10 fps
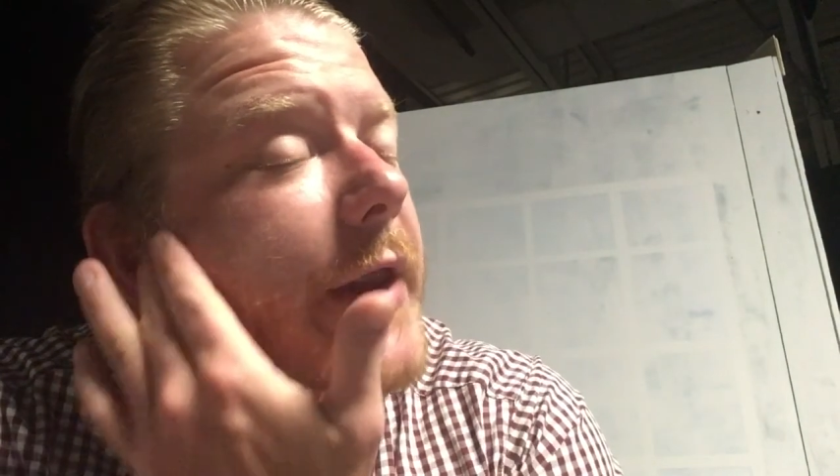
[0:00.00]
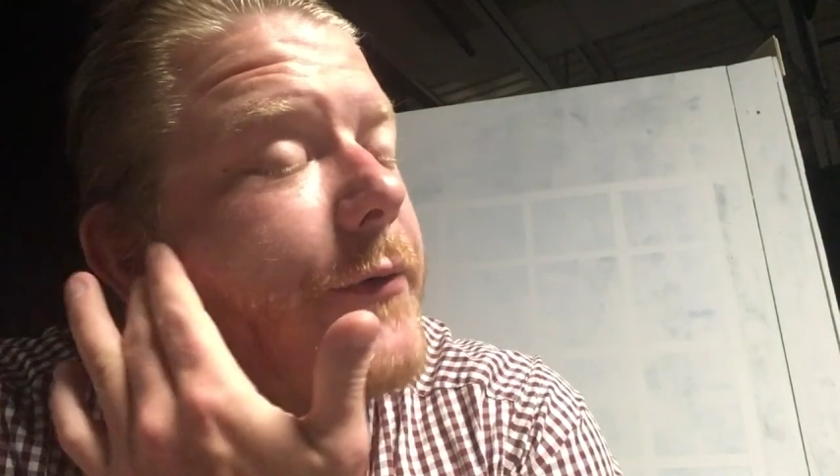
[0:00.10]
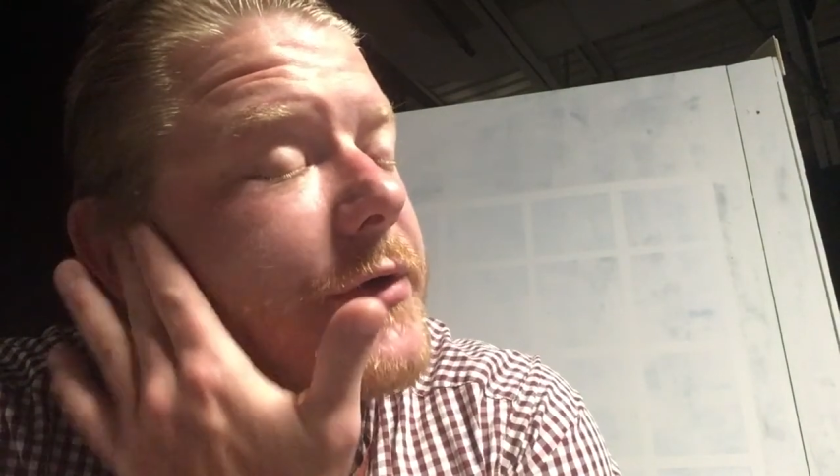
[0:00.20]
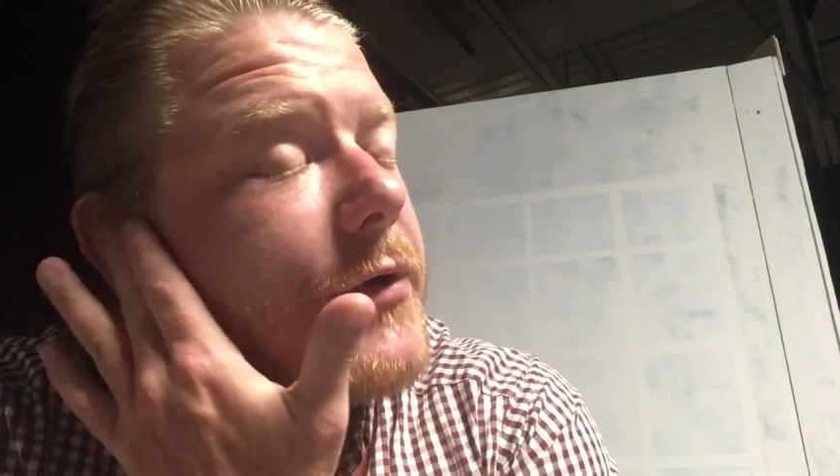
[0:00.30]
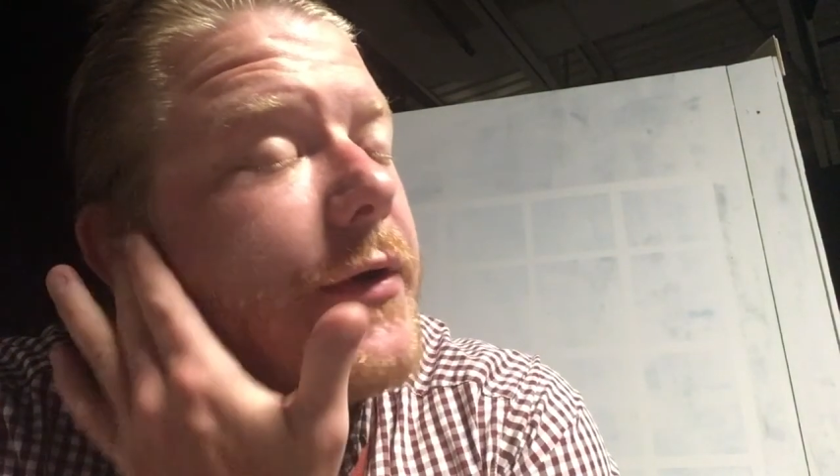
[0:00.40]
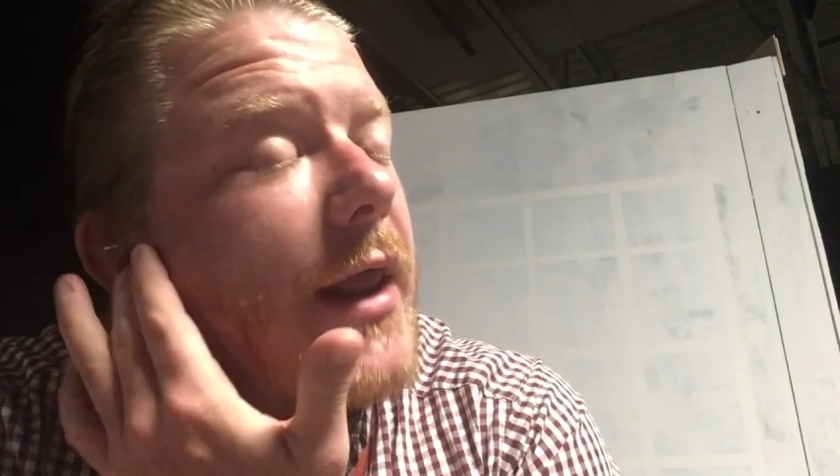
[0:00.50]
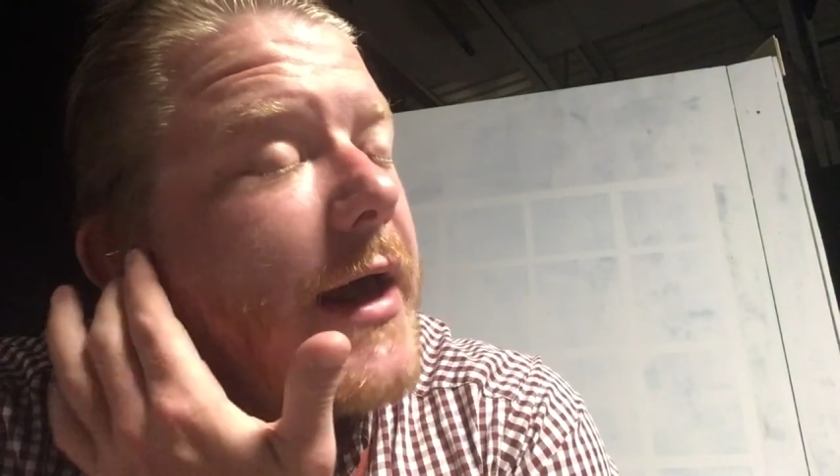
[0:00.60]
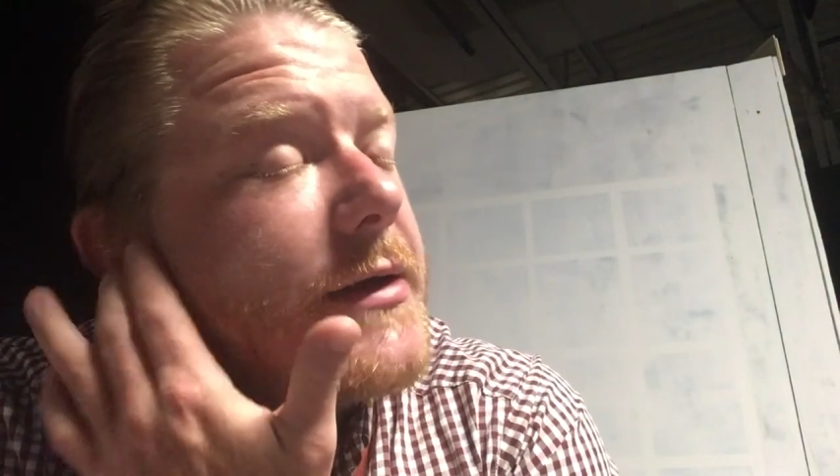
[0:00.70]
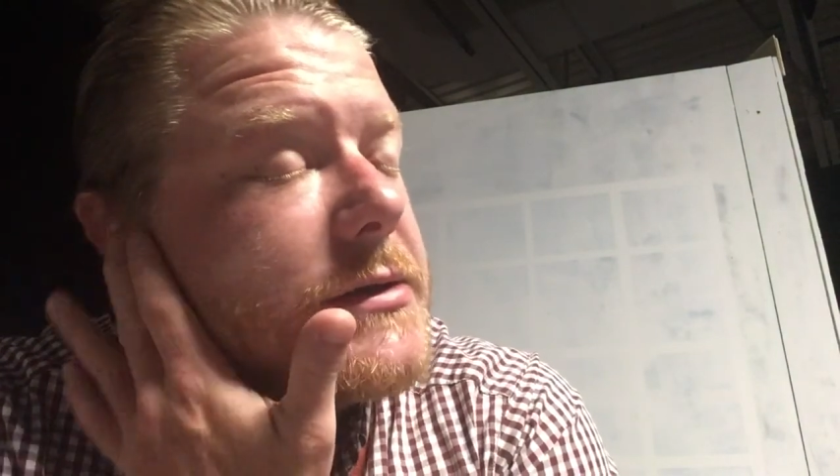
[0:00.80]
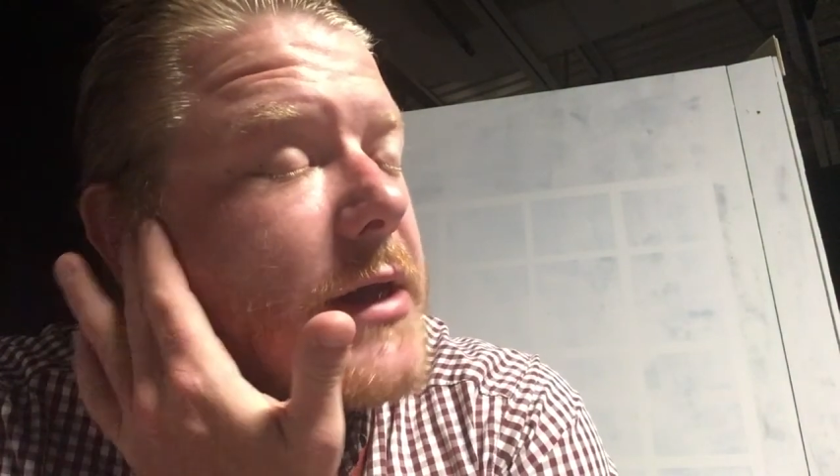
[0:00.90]

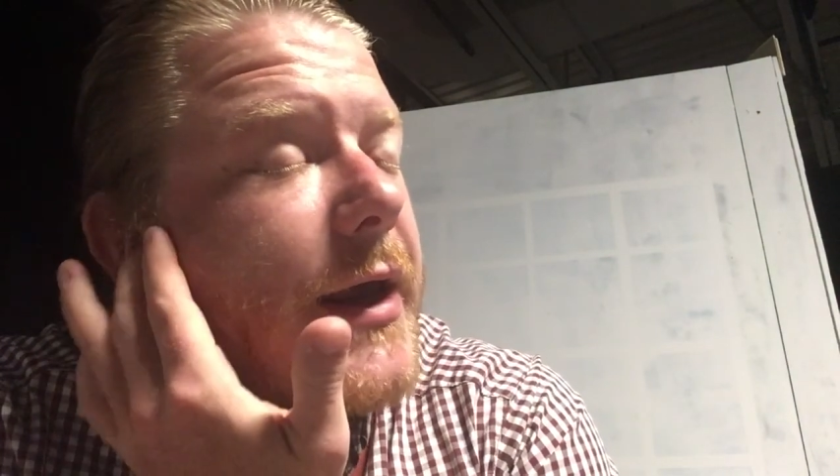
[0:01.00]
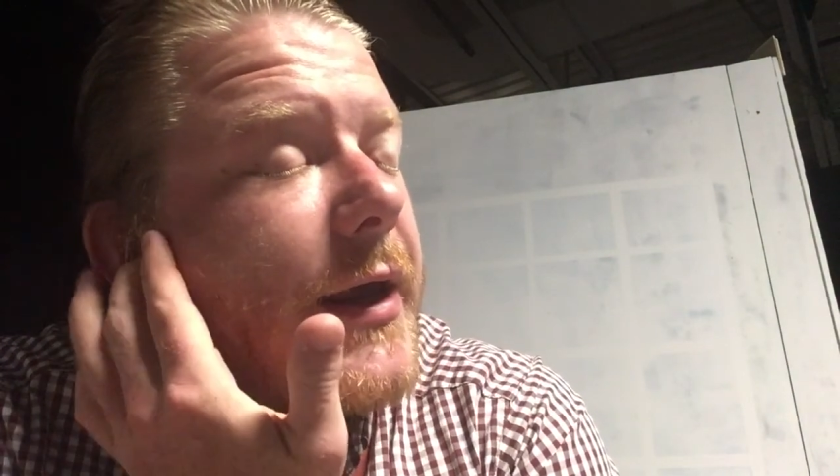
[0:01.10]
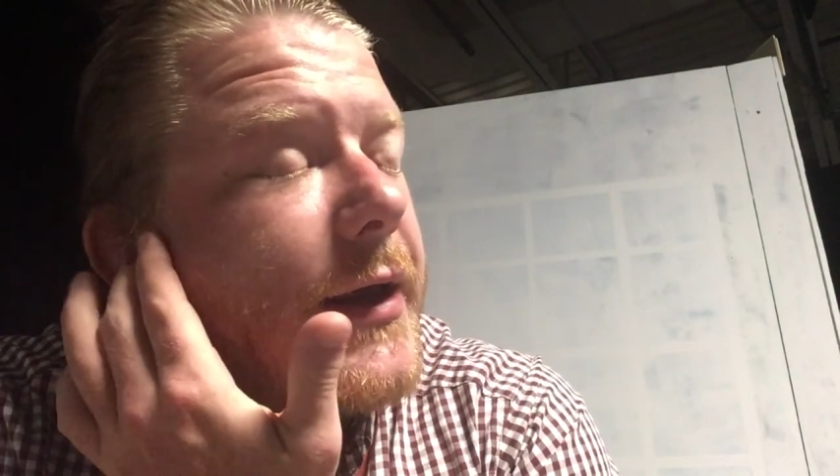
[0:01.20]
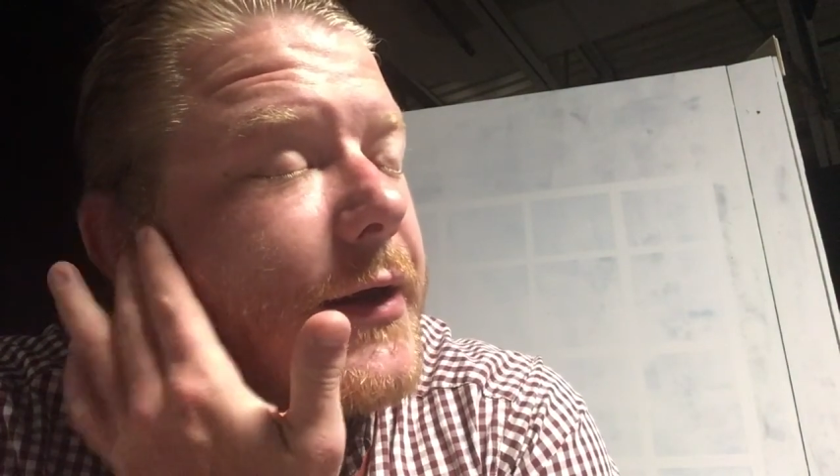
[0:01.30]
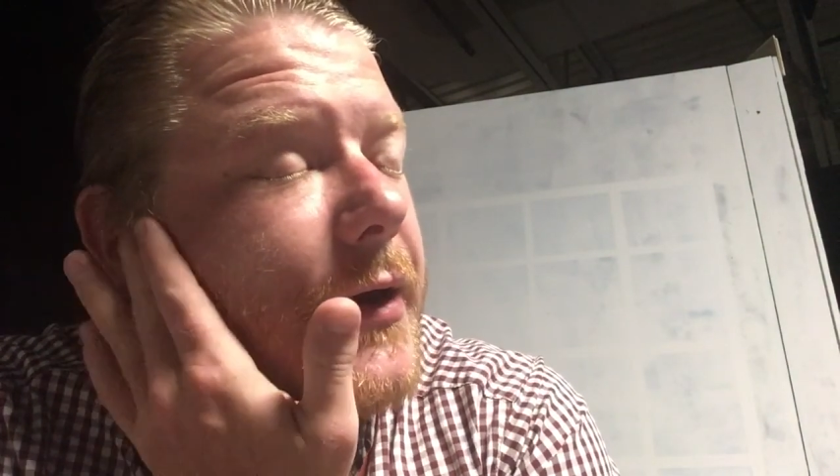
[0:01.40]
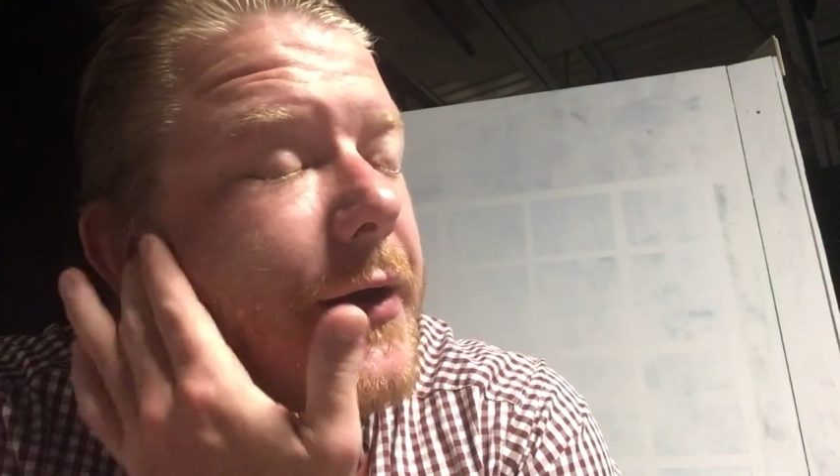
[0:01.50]
utilized a